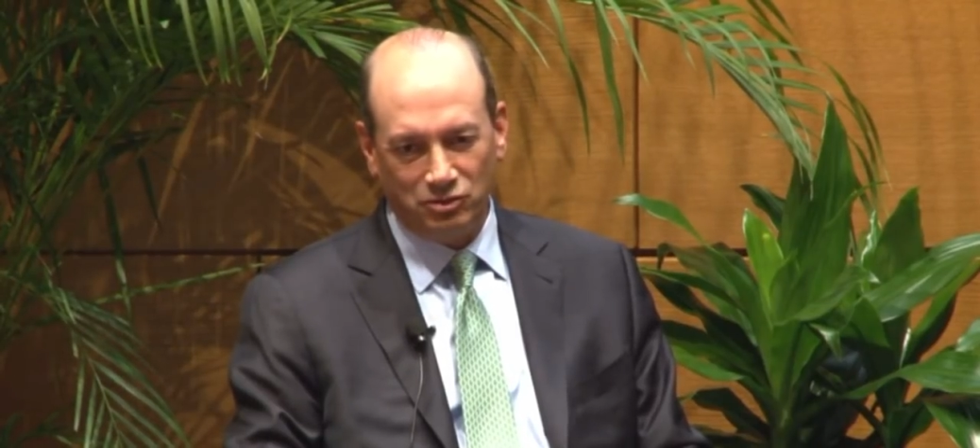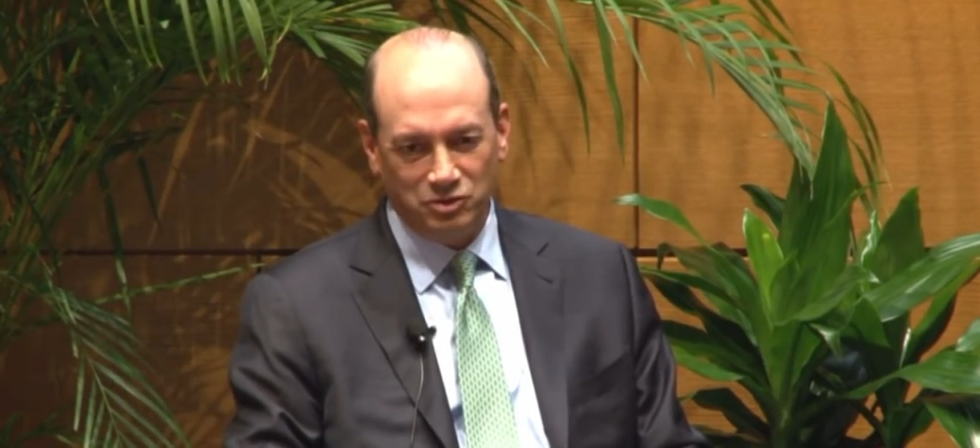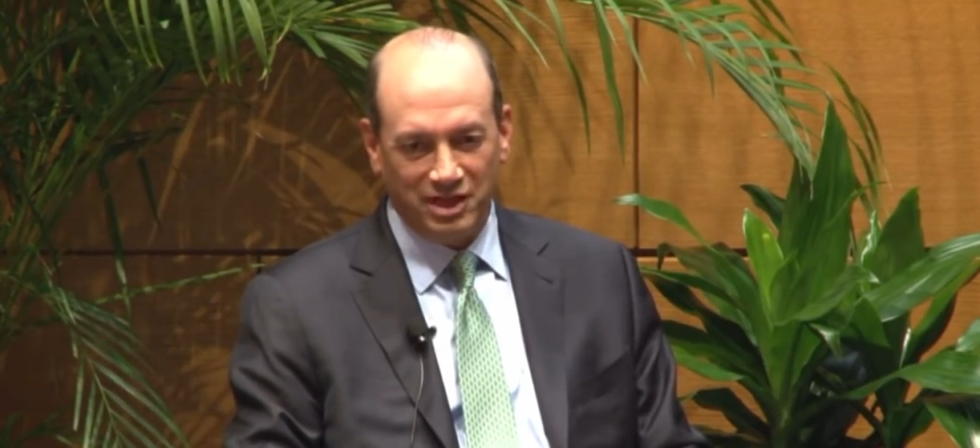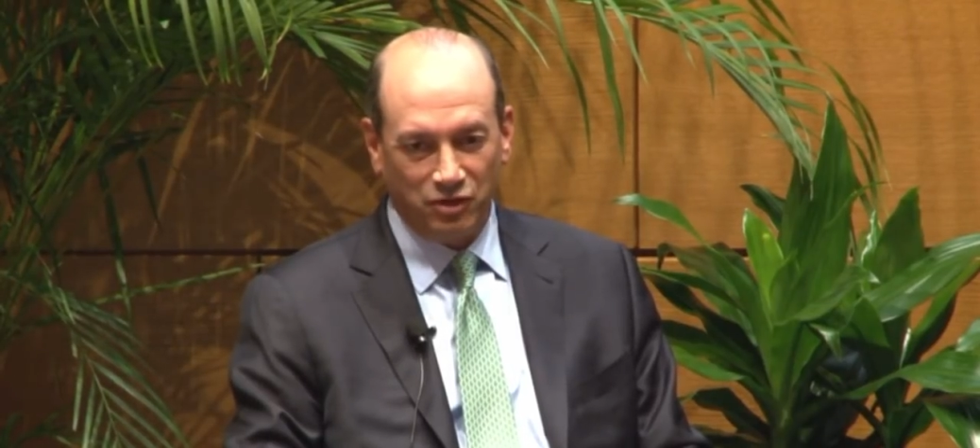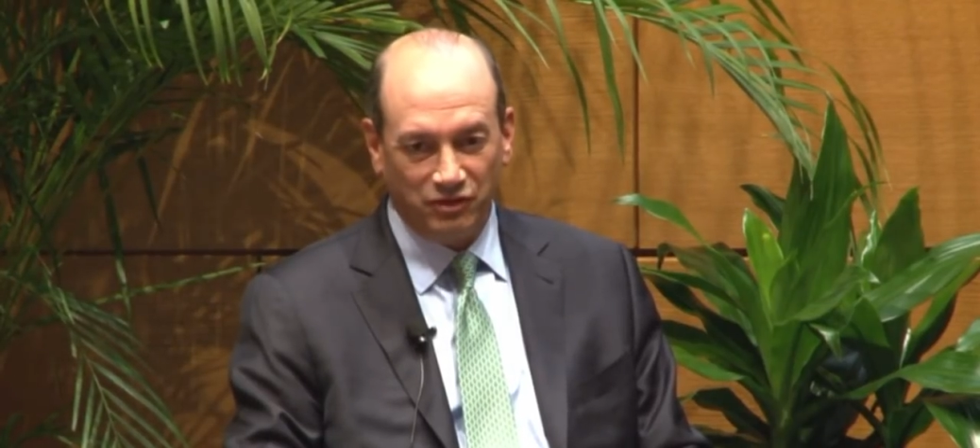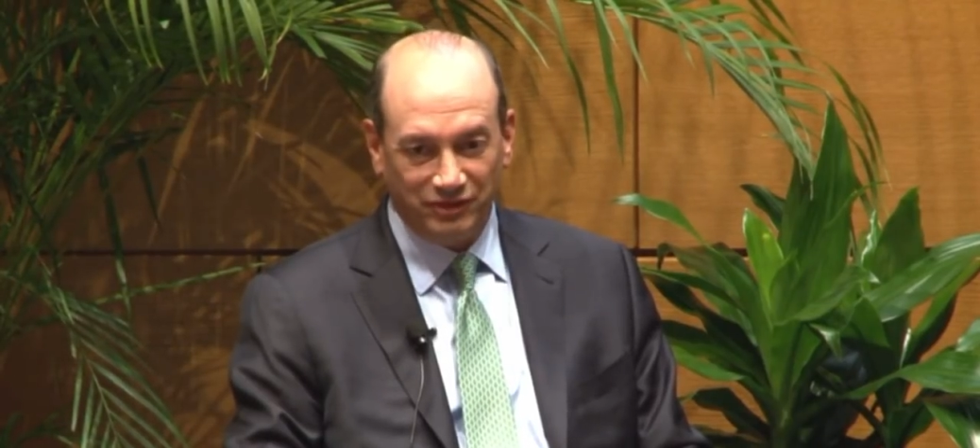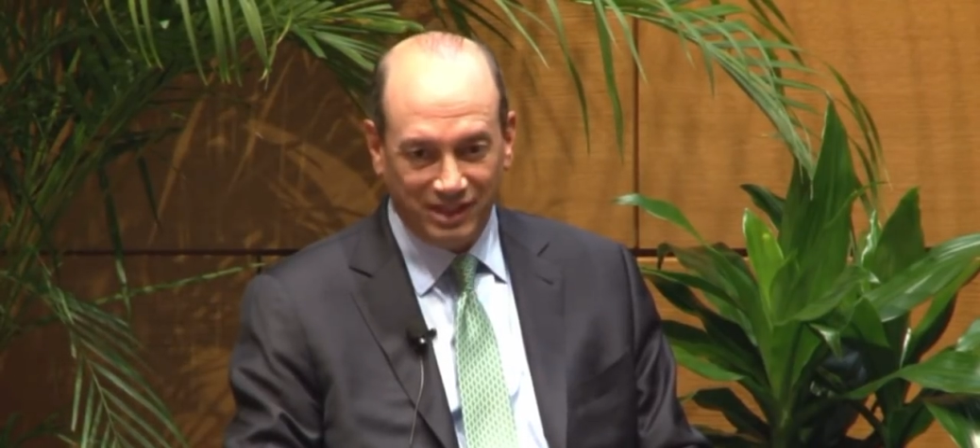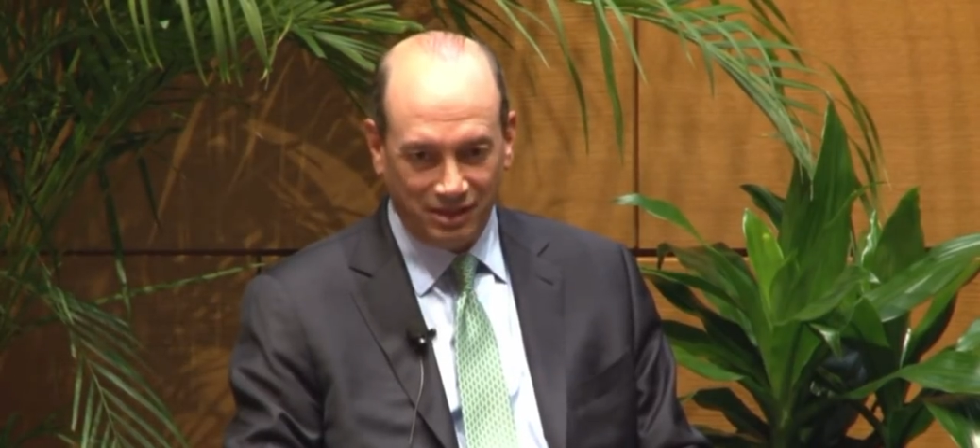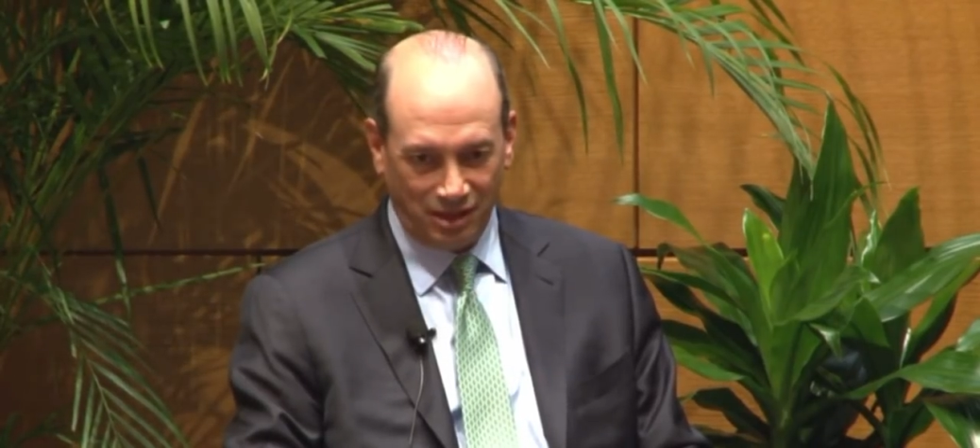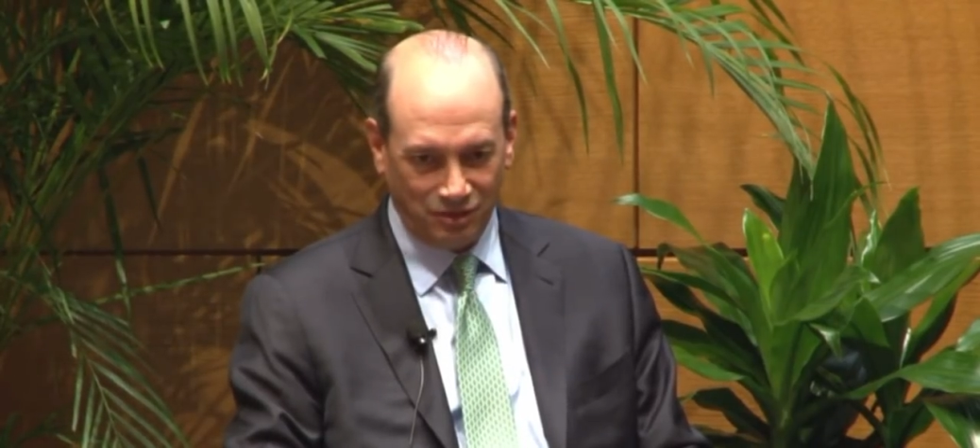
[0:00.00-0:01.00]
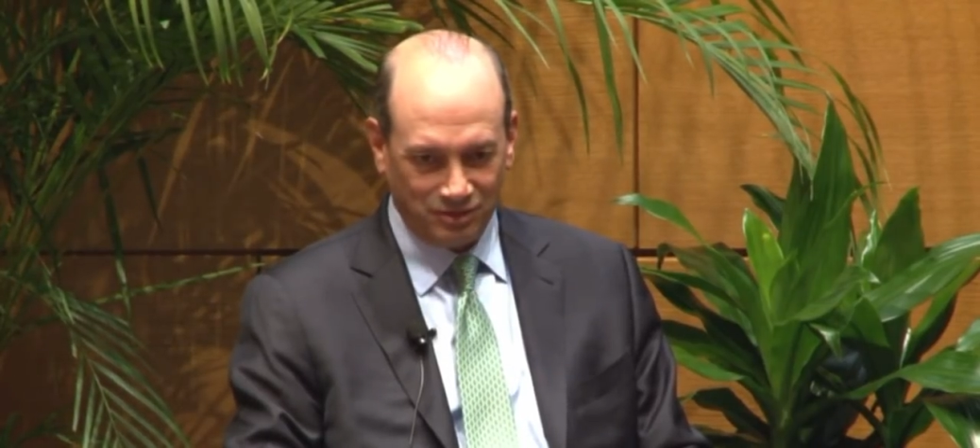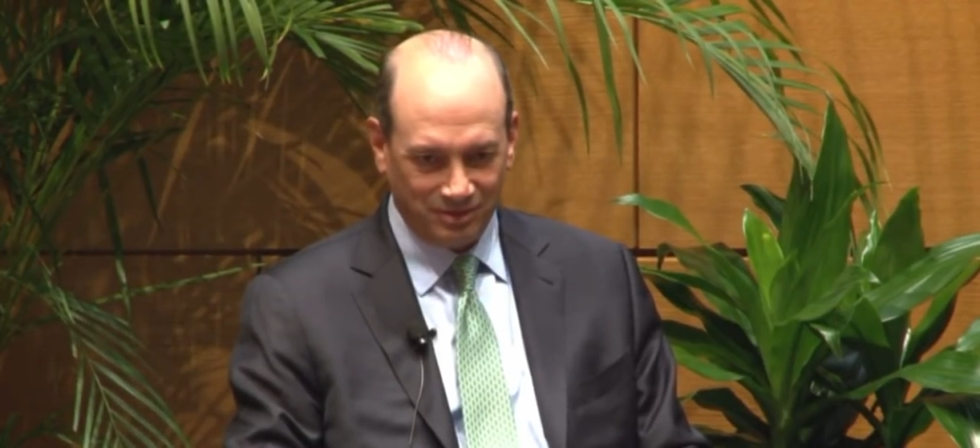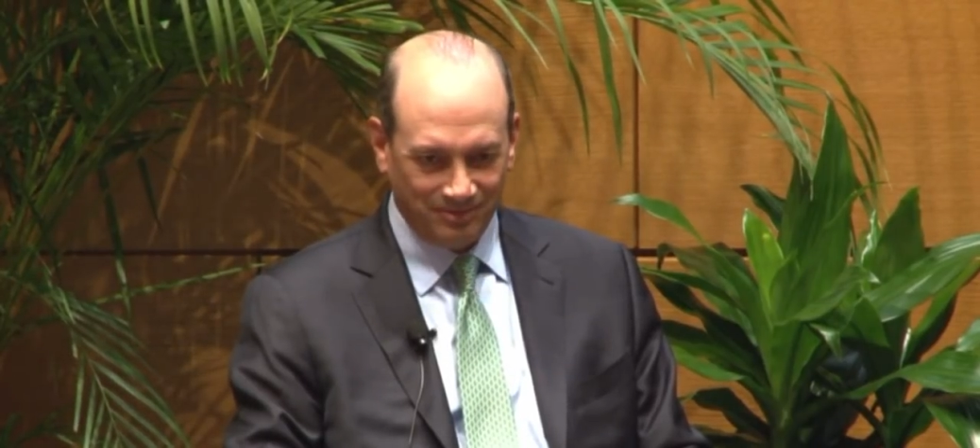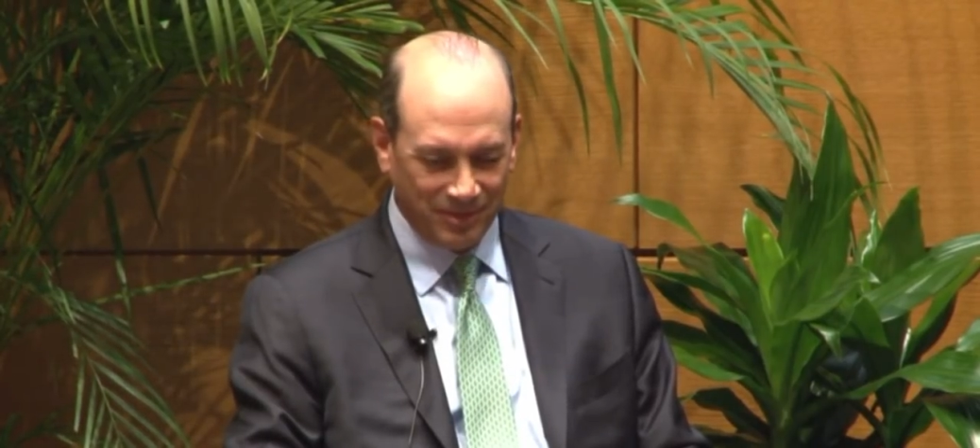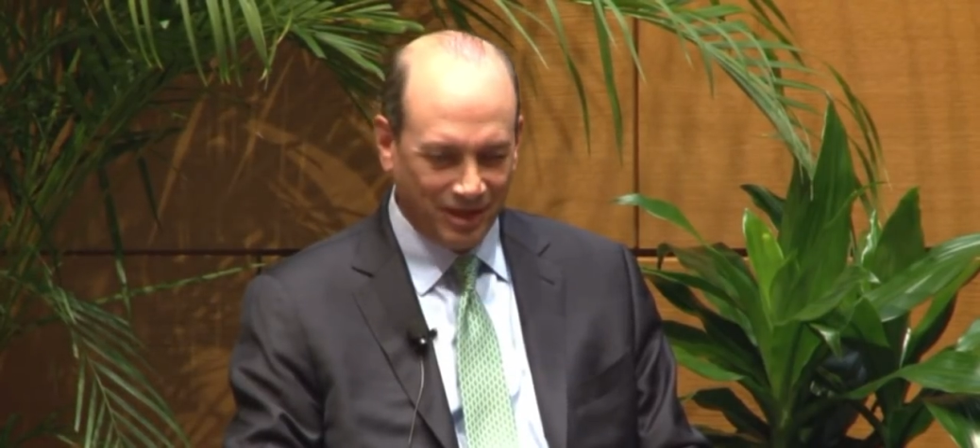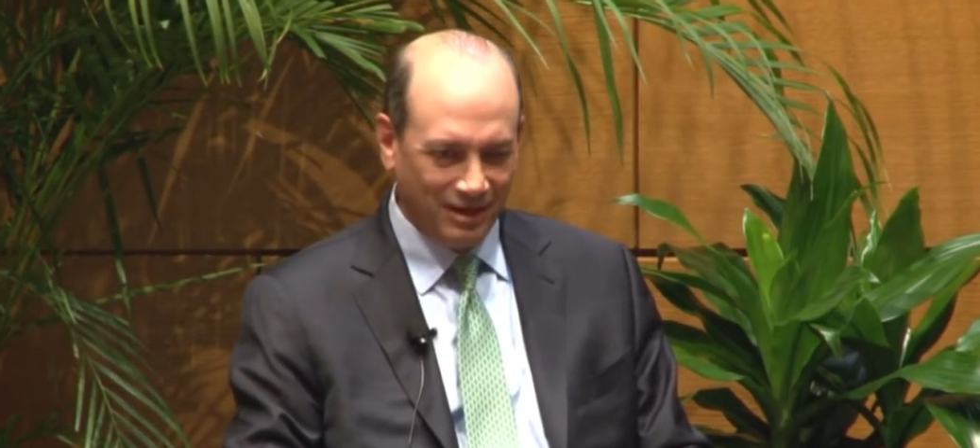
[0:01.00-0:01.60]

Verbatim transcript: you lose $10 or $15.